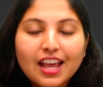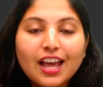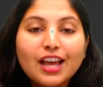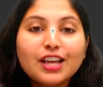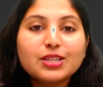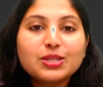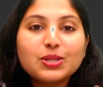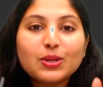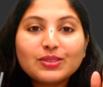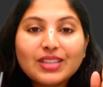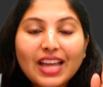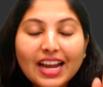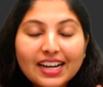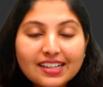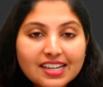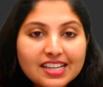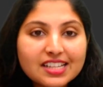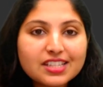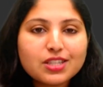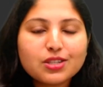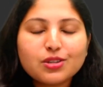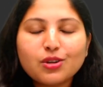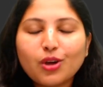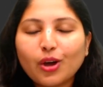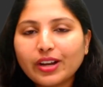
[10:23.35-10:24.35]
So that
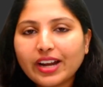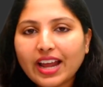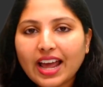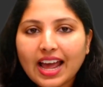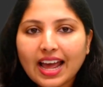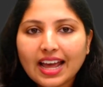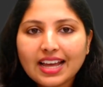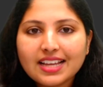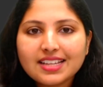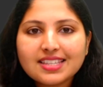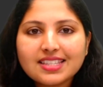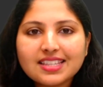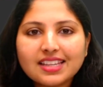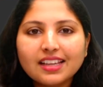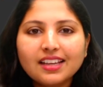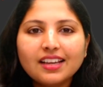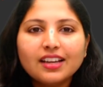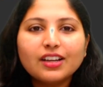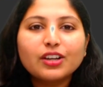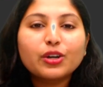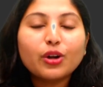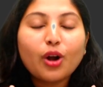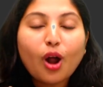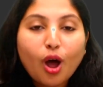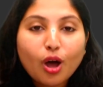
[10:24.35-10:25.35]
is known as
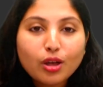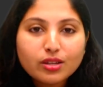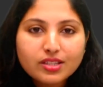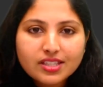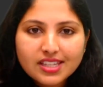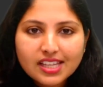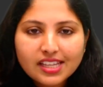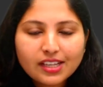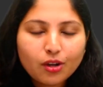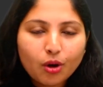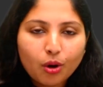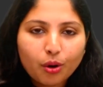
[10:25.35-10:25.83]
crossing